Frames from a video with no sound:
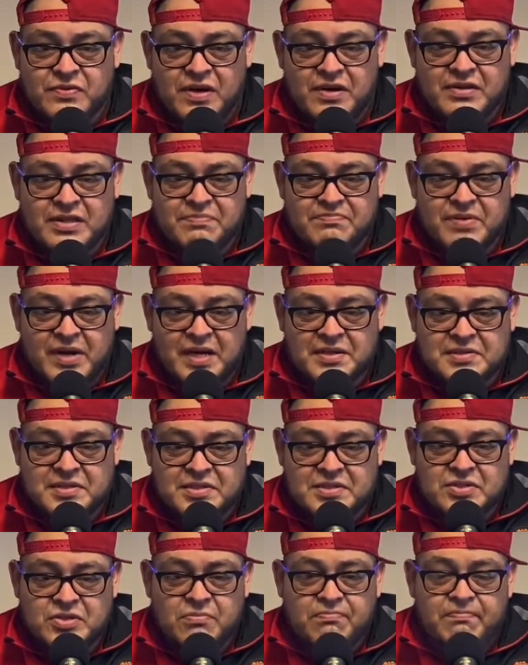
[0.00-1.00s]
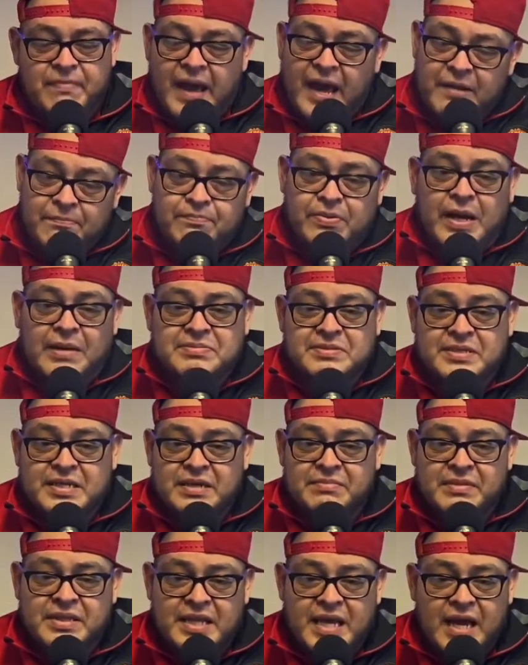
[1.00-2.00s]
in the process. So mad props to him
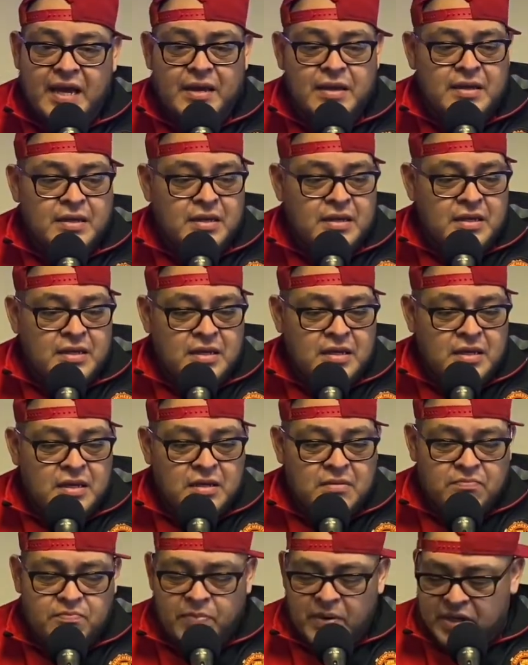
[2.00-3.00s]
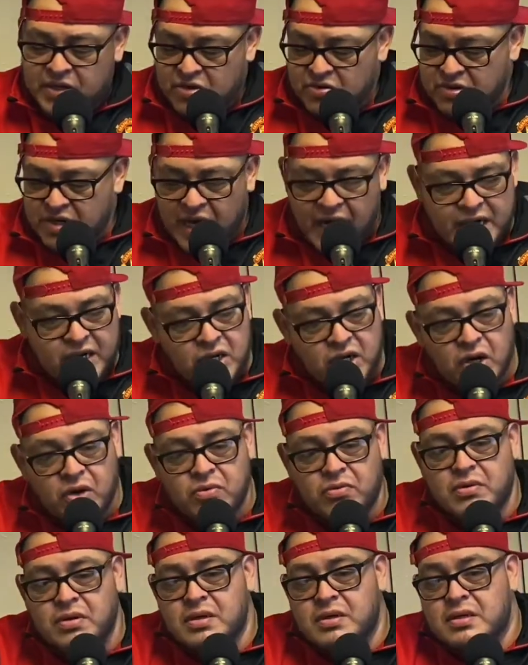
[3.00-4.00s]
in that. But you're not a GOAT.
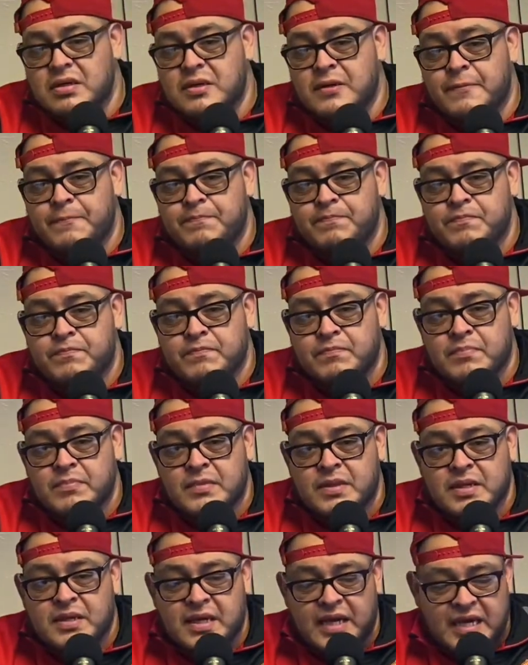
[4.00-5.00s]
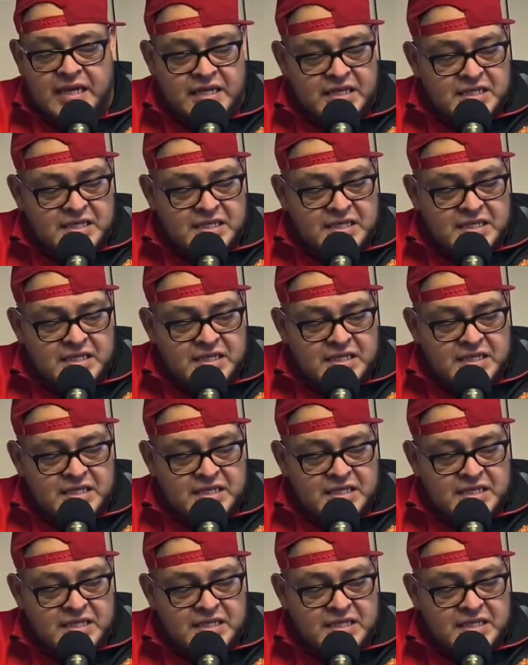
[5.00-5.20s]
And he's